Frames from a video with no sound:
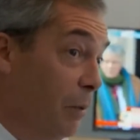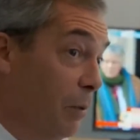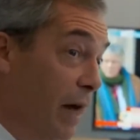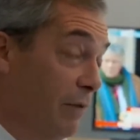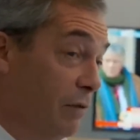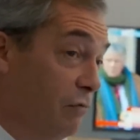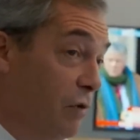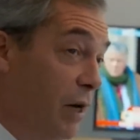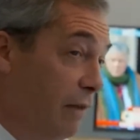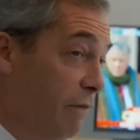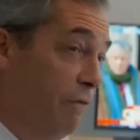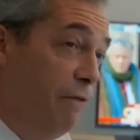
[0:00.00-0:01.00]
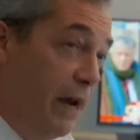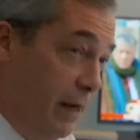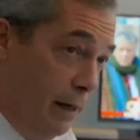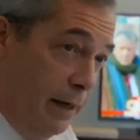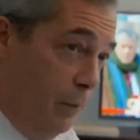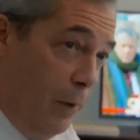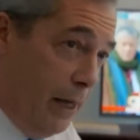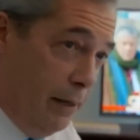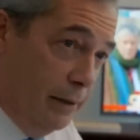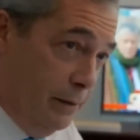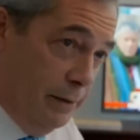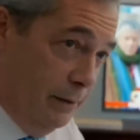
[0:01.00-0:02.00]
you would have a really fatally
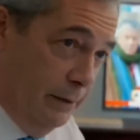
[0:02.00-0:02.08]
weakened